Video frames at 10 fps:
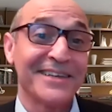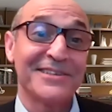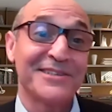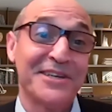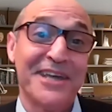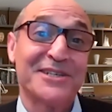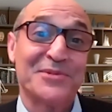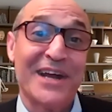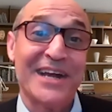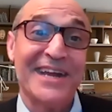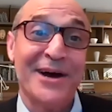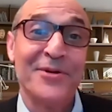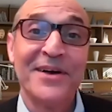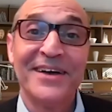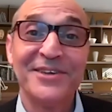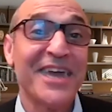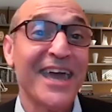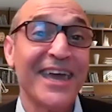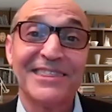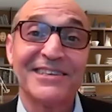look at this connection right now. You
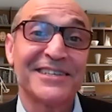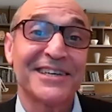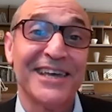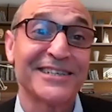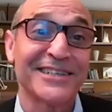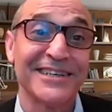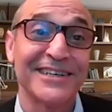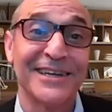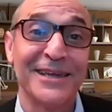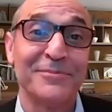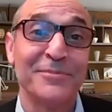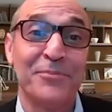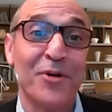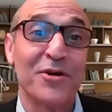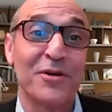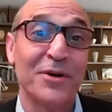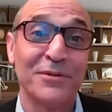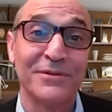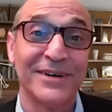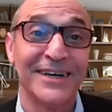can't get this connection in
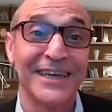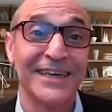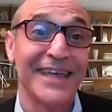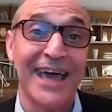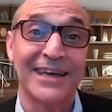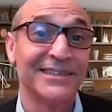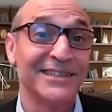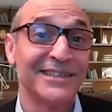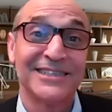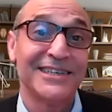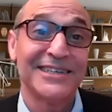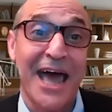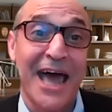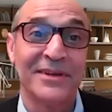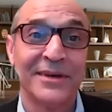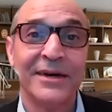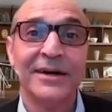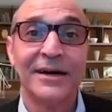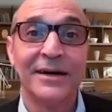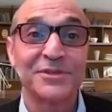Pocono, Indiana. It just doesn't happen.
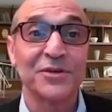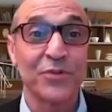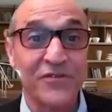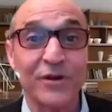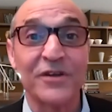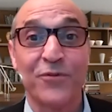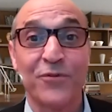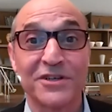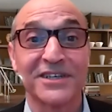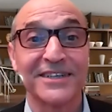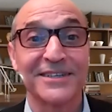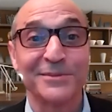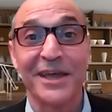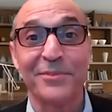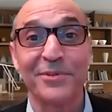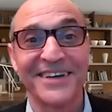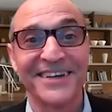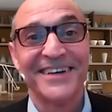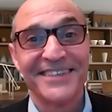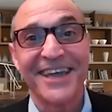So we're very fortunate to be able
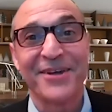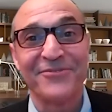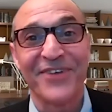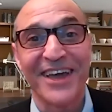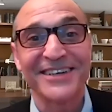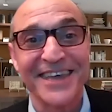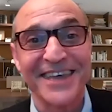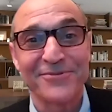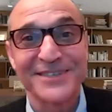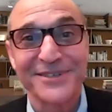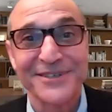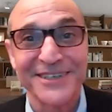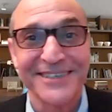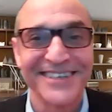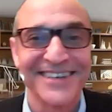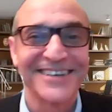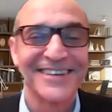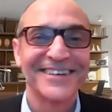to take advantage of that resilience.